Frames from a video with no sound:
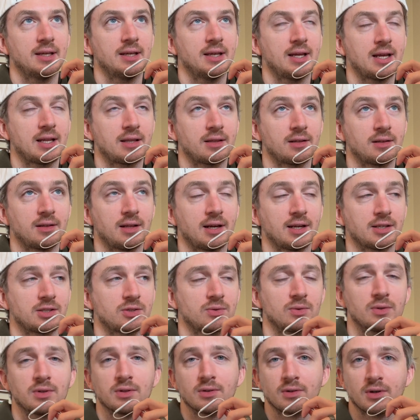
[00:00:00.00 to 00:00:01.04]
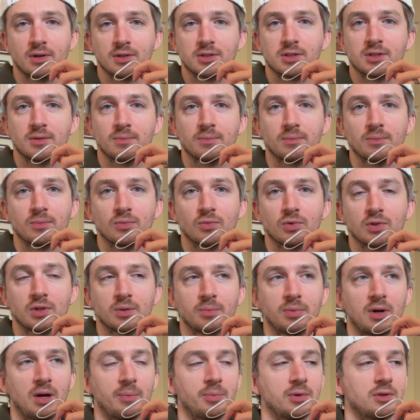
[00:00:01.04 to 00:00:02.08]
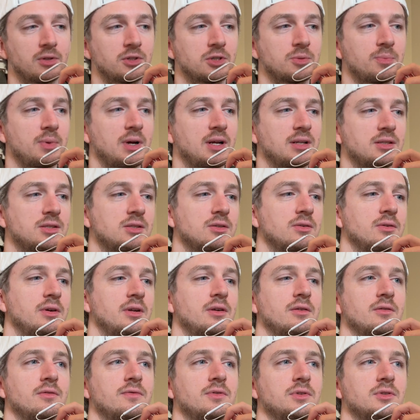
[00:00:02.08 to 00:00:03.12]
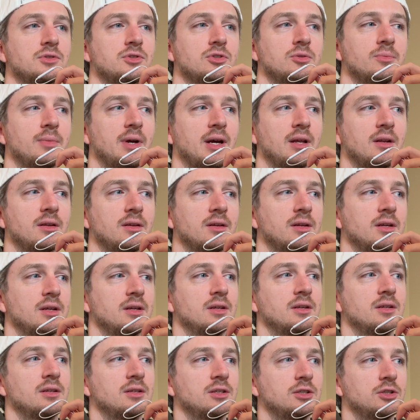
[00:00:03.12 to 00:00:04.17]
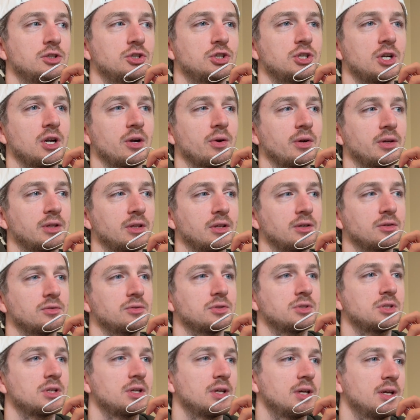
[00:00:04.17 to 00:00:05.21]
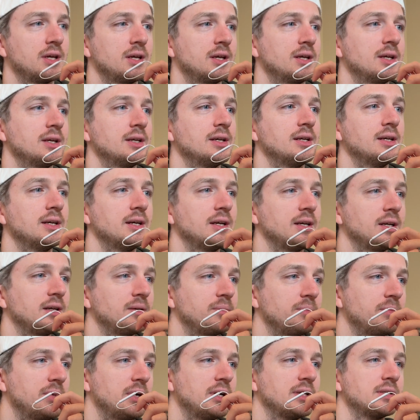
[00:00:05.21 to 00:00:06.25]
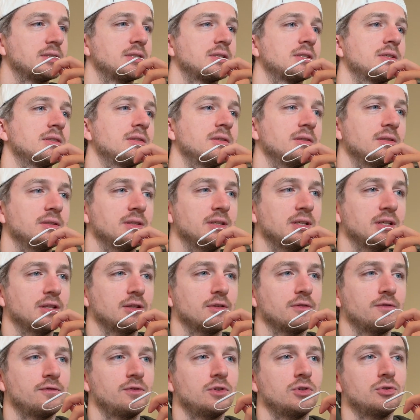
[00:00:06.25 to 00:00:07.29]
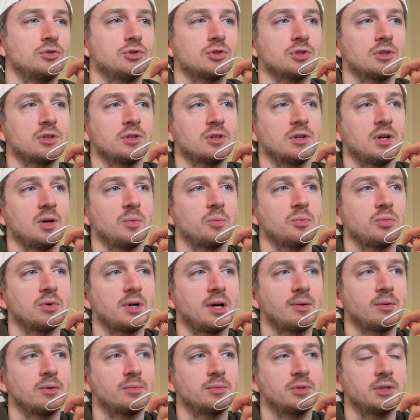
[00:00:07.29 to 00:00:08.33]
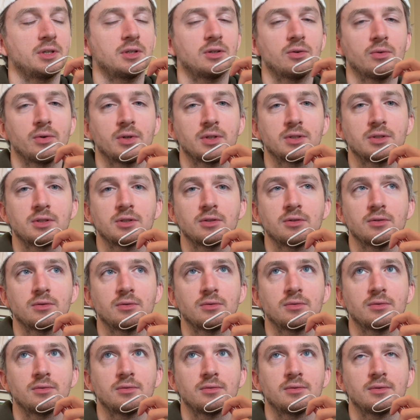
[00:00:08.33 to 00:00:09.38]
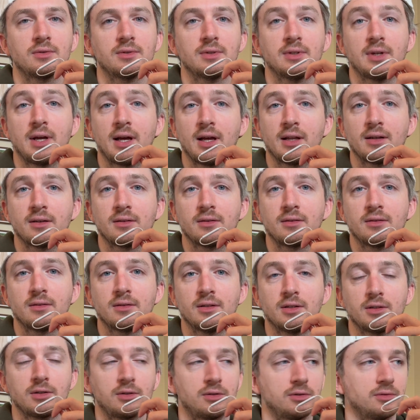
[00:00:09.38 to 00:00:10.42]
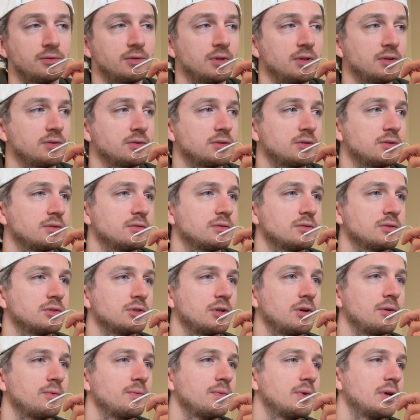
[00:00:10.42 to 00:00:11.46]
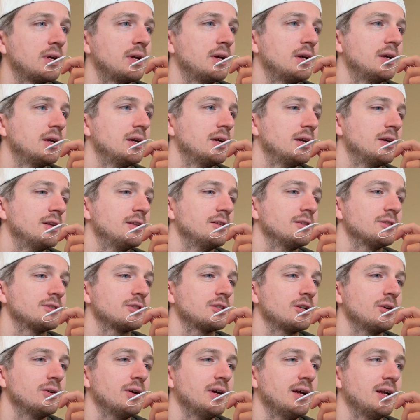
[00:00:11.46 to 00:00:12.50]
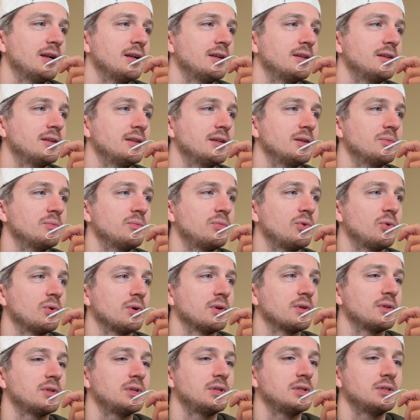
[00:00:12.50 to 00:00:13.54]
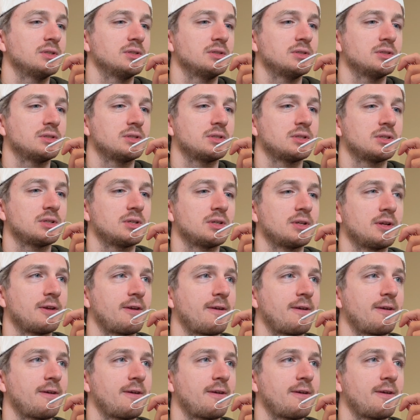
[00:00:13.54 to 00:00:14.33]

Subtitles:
and the last one, there are some really popular spots, so I don't feel too bad sharing those. But in the future, I'm probably going to not include those. So let's go ahead and import these.